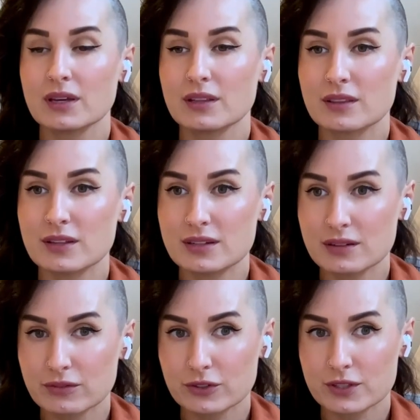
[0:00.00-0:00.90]
The
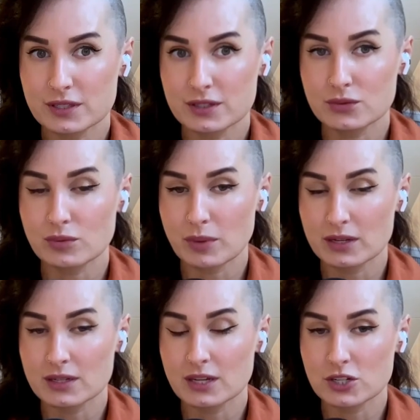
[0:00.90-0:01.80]
difference is with
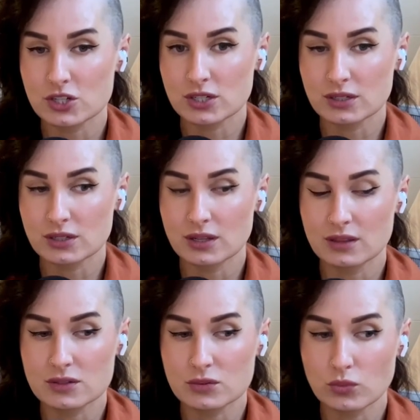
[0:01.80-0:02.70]
meditation and
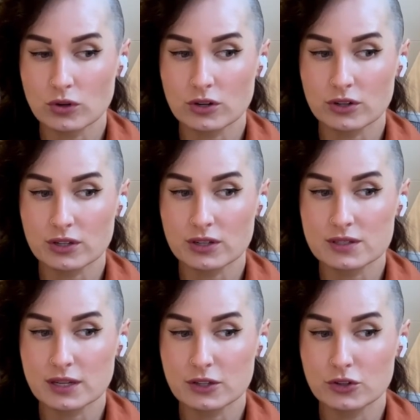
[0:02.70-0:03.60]
this work is
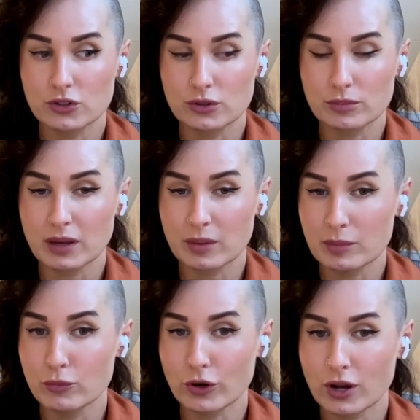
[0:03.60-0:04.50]
that you're
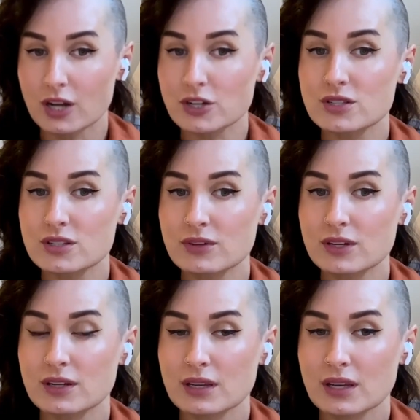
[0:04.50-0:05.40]
becoming more conscious of
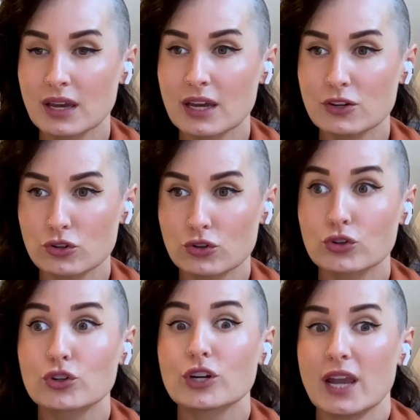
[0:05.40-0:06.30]
it and you're
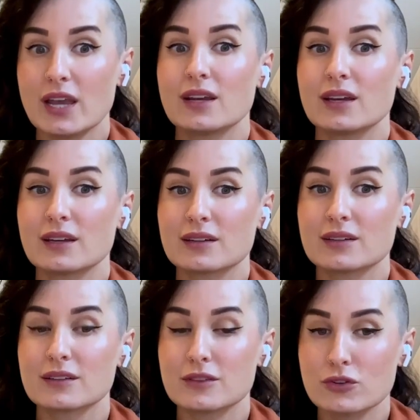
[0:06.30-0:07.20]
creating
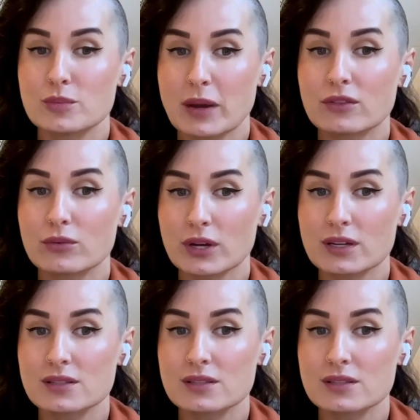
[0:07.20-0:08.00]
those pathways